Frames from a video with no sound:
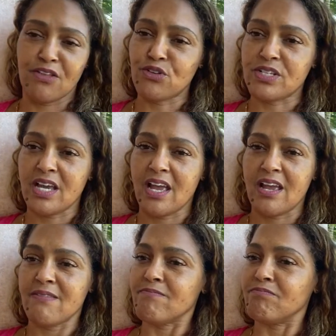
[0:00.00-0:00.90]
Another
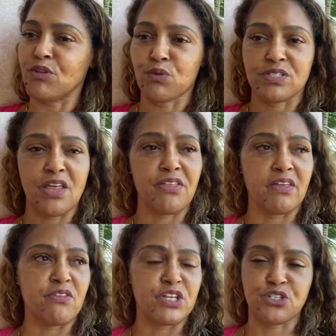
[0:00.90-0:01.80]
day, there was
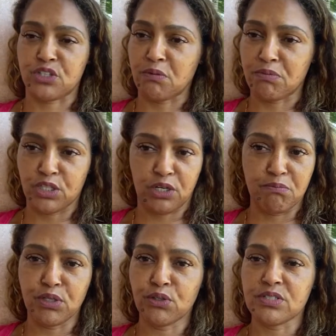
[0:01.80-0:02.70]
nothing in it. They took the
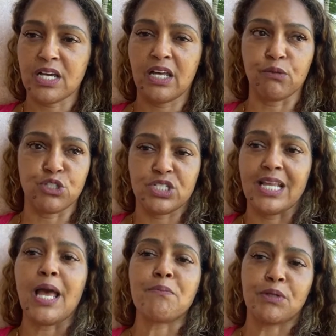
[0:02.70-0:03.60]
computers out. It was
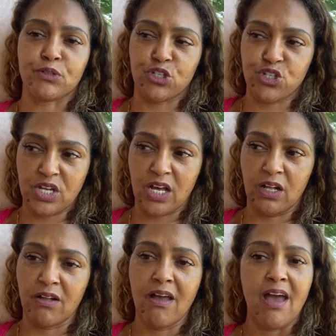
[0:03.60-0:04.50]
just empty. It was a
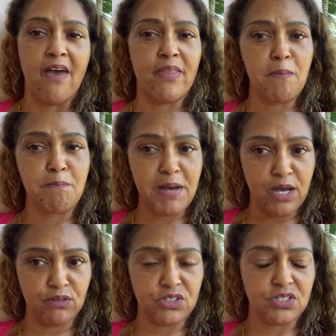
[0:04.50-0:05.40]
shell, and they
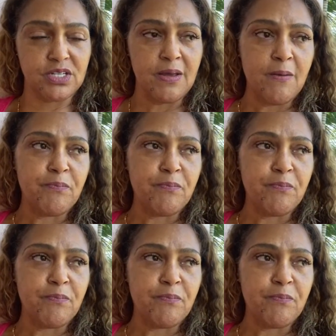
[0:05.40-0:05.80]
bounced.